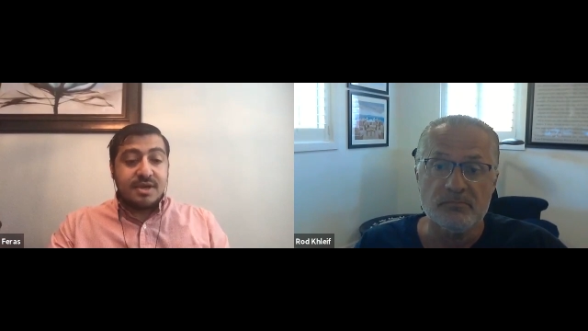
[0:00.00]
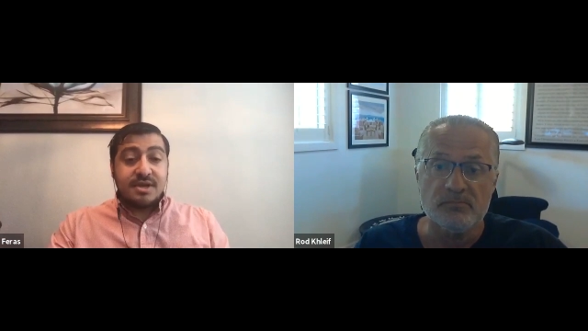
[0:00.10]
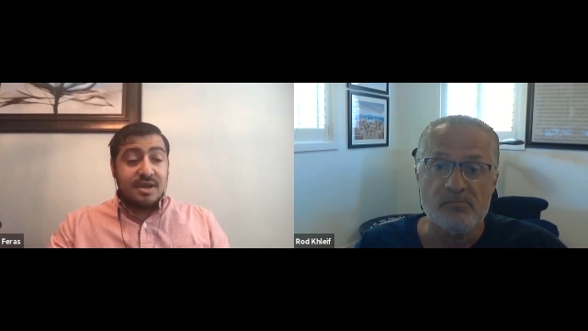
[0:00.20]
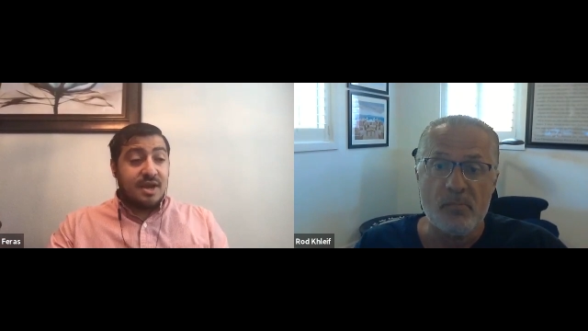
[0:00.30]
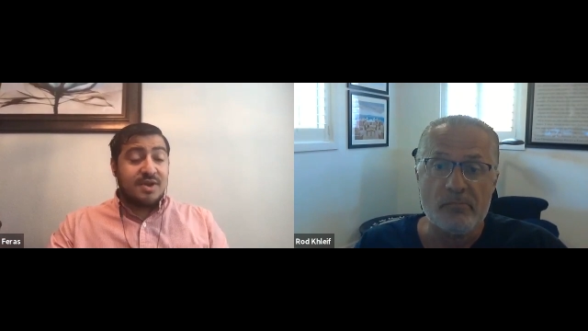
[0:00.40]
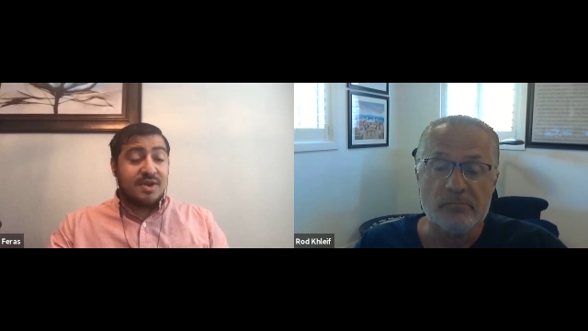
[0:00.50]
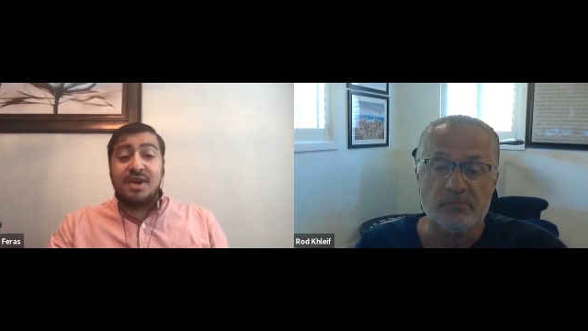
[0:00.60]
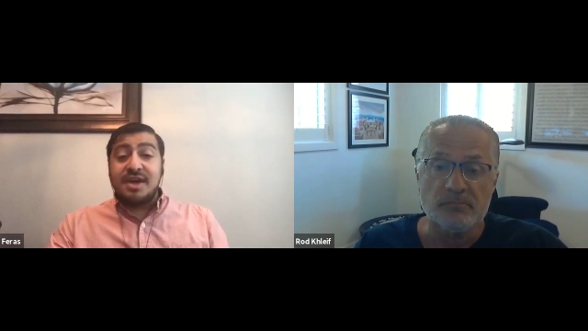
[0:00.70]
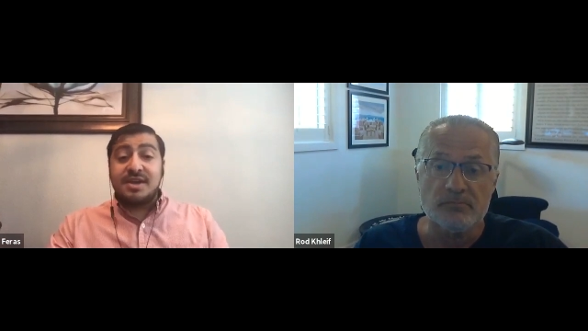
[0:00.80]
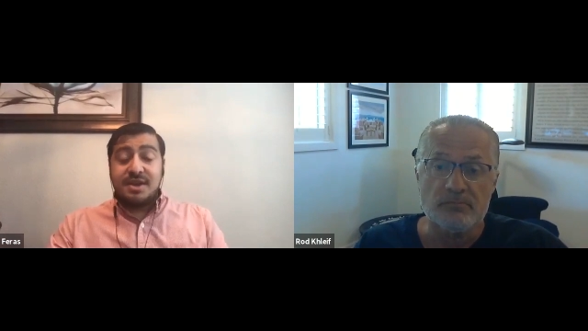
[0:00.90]
Speaker 1: I'd rather not
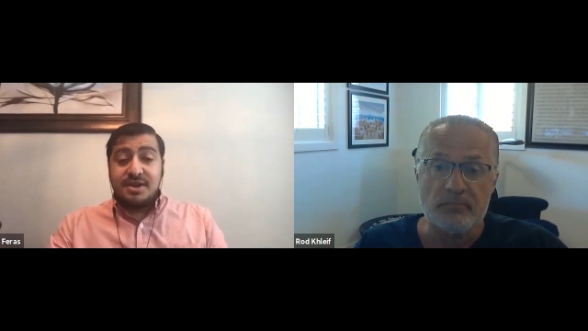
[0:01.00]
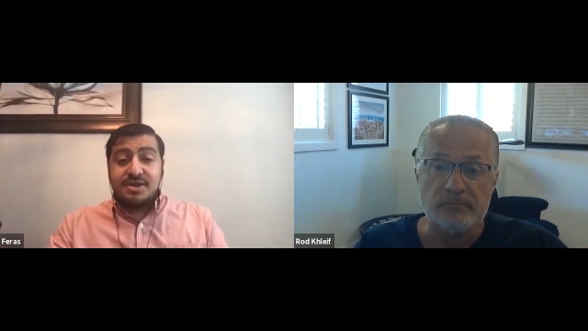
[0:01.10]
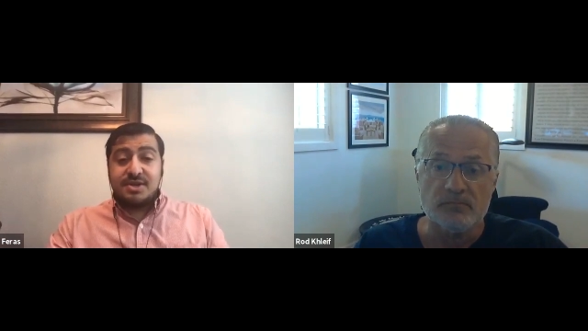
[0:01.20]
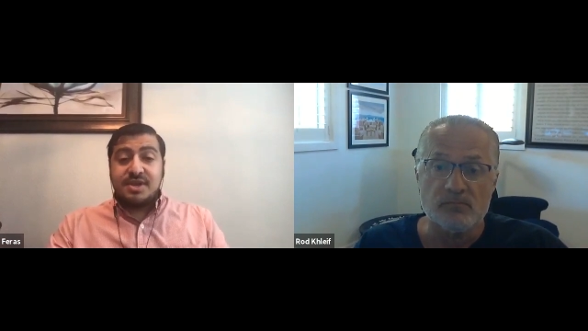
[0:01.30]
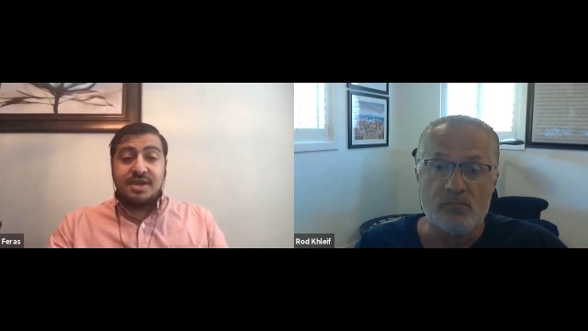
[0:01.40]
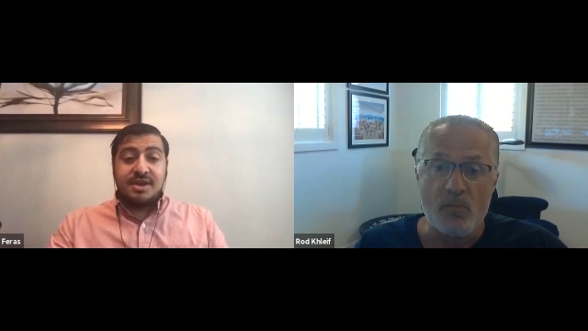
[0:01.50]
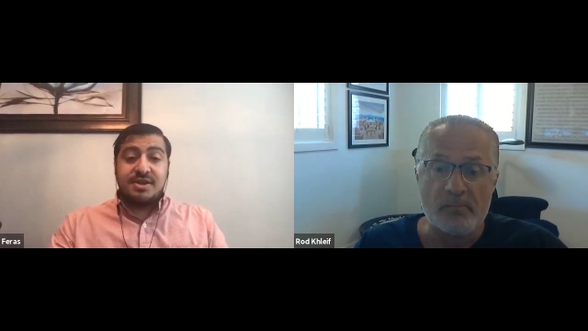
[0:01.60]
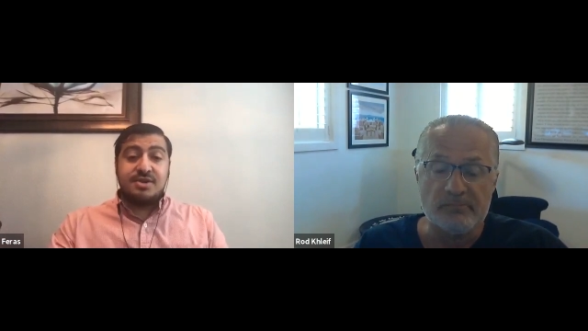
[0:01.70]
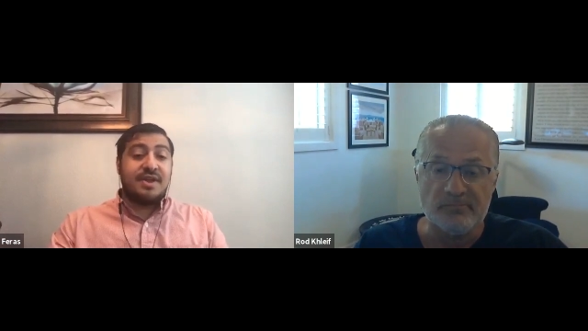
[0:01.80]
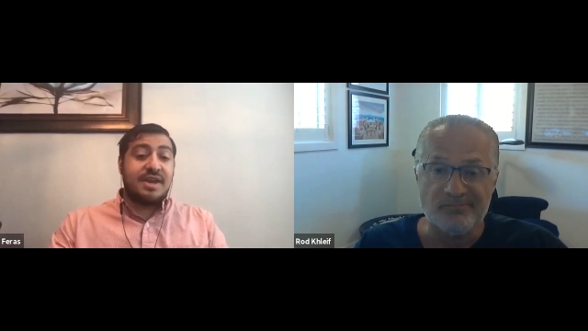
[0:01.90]
get in a deal than get in a deal
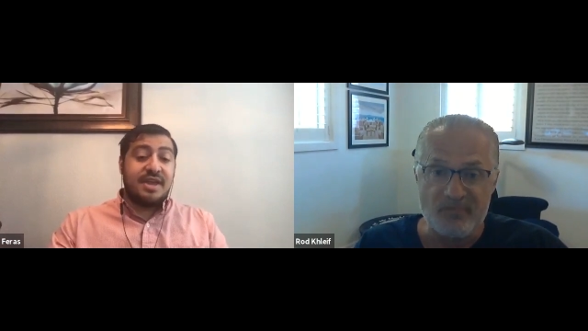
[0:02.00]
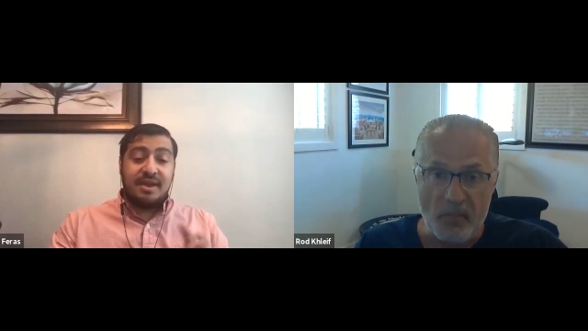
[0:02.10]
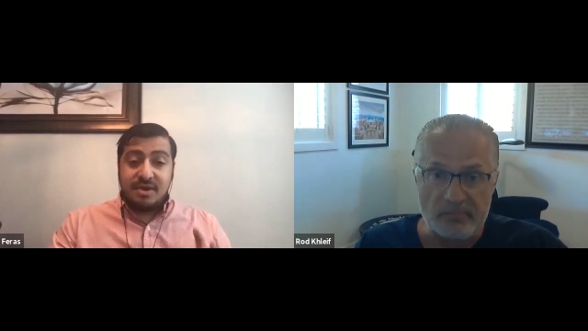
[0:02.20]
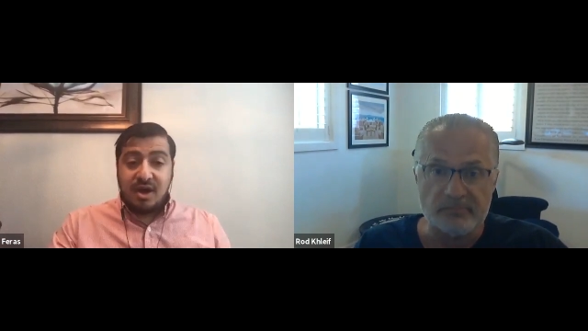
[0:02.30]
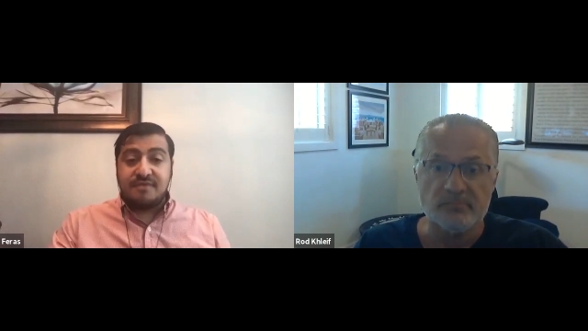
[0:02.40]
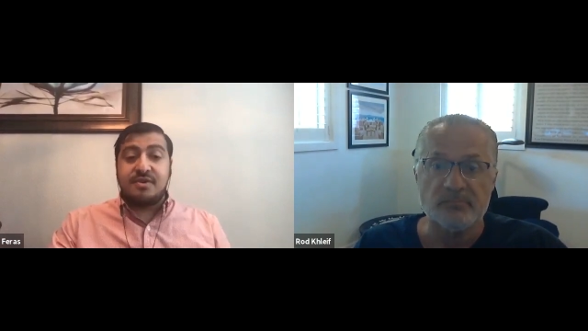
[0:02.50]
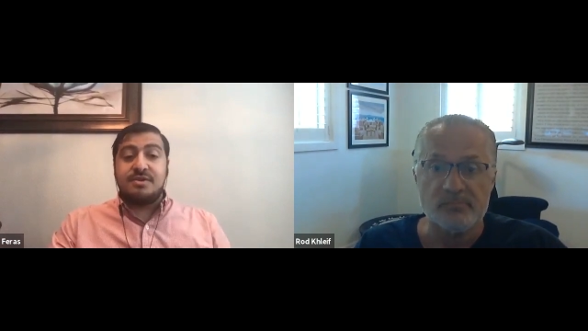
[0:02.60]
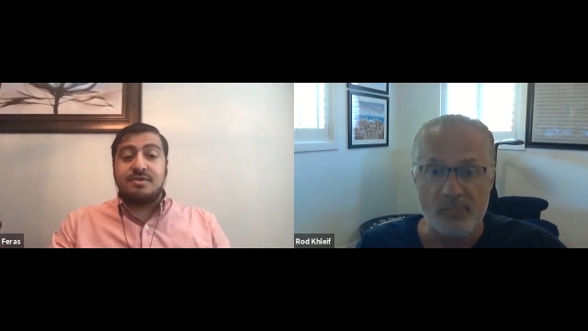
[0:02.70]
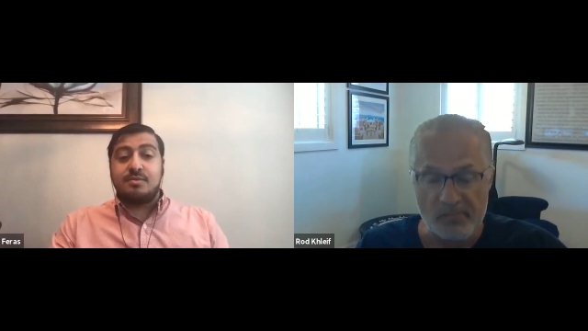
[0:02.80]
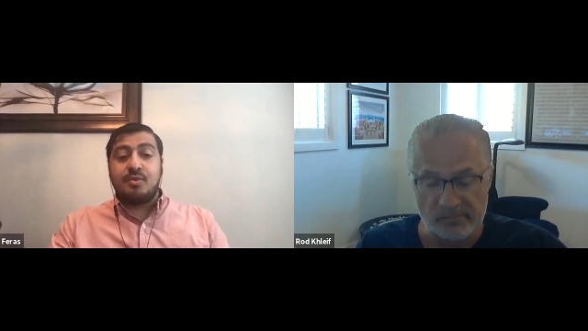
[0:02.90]
that I can't confidently
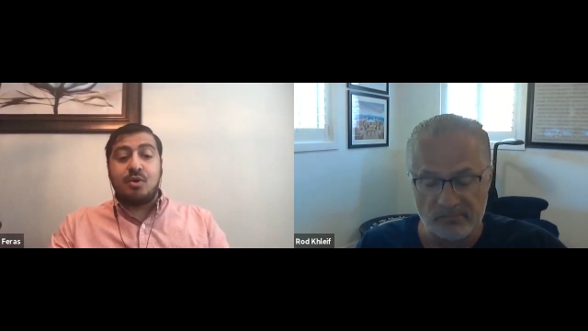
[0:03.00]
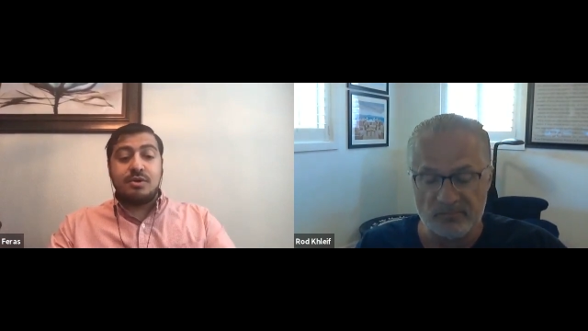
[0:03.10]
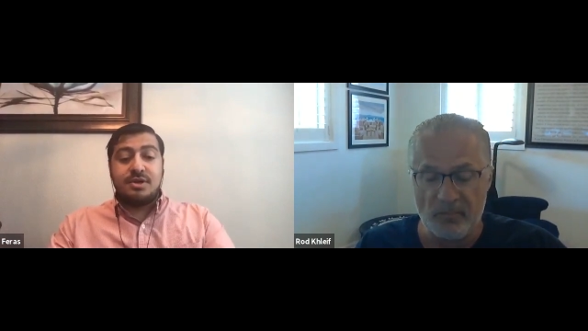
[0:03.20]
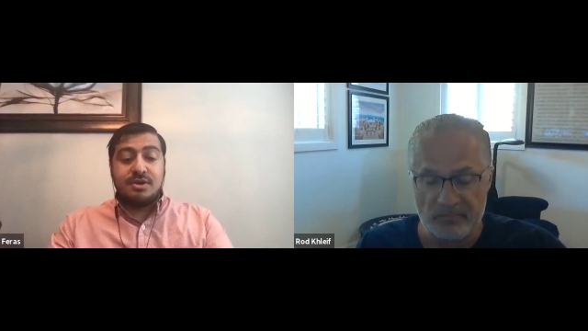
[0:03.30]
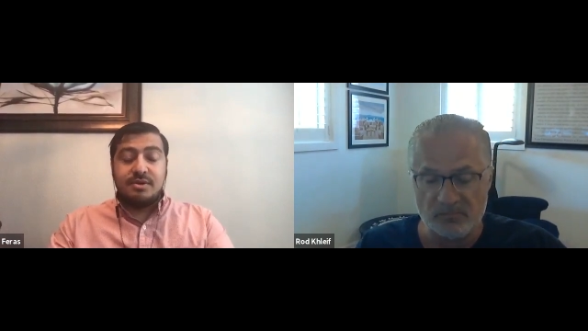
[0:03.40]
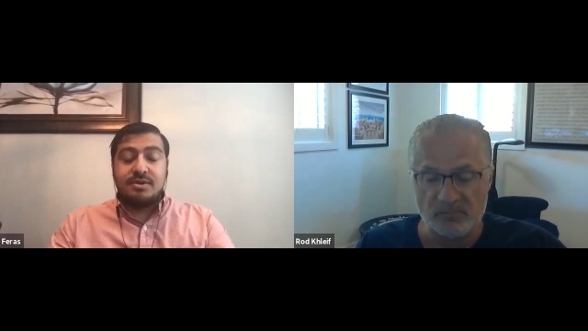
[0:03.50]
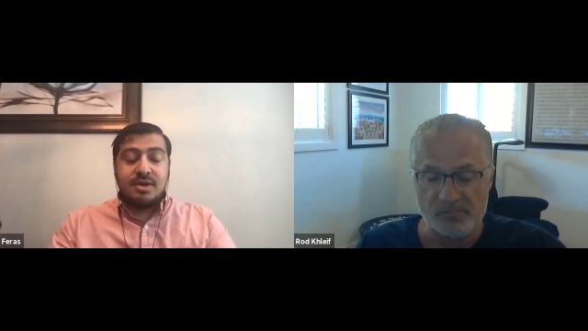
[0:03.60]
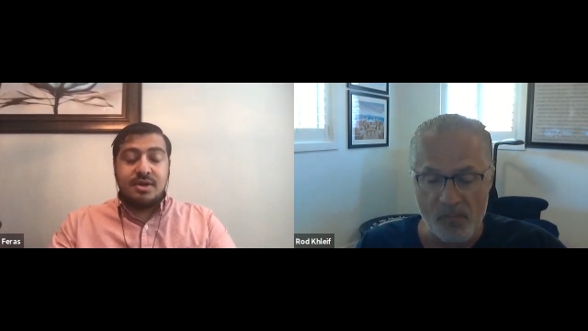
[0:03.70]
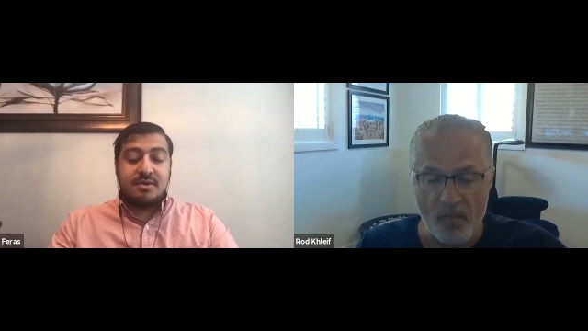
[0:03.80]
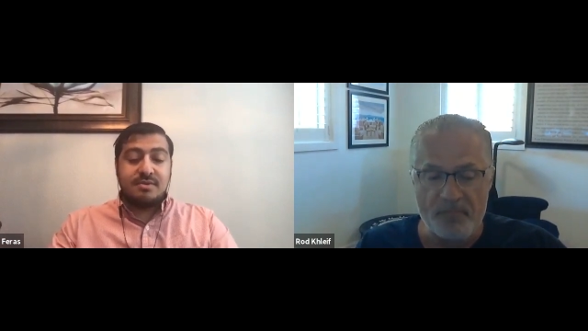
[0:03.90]
report, you know,
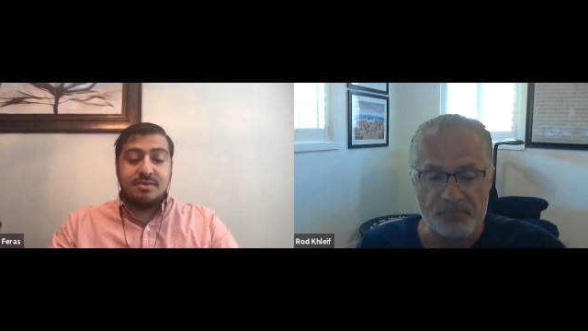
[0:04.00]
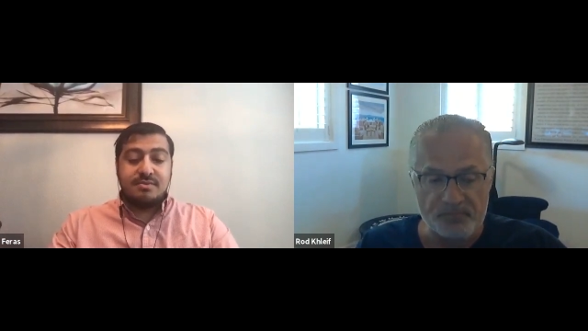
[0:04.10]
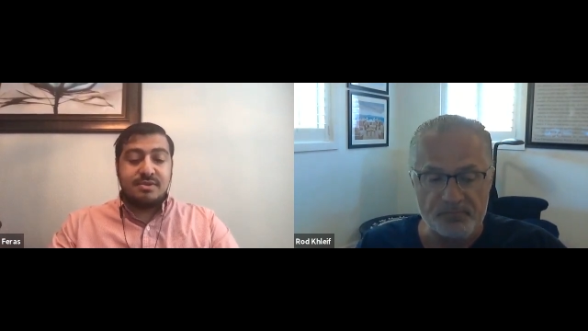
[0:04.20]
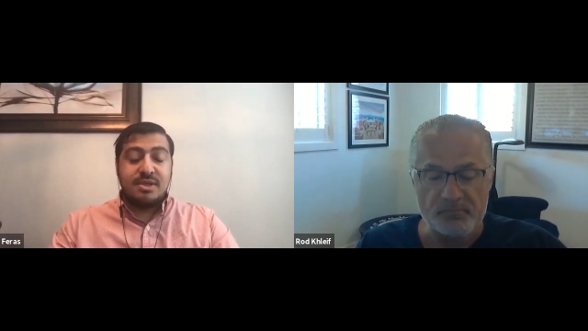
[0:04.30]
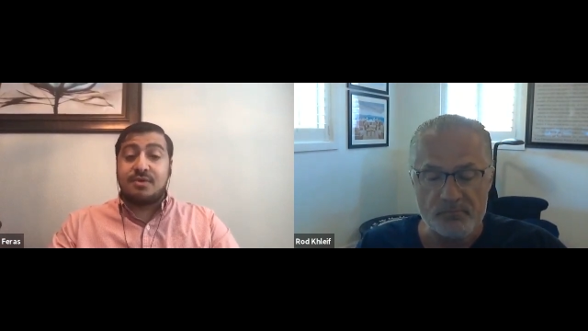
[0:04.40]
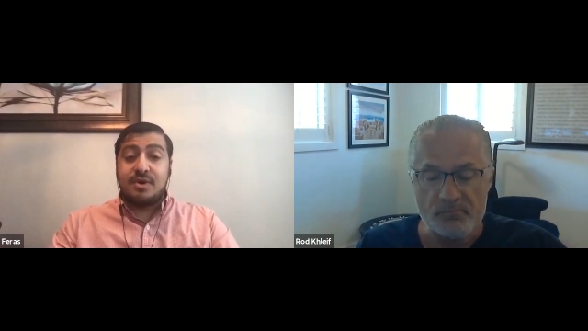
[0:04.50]
uh, deliver on.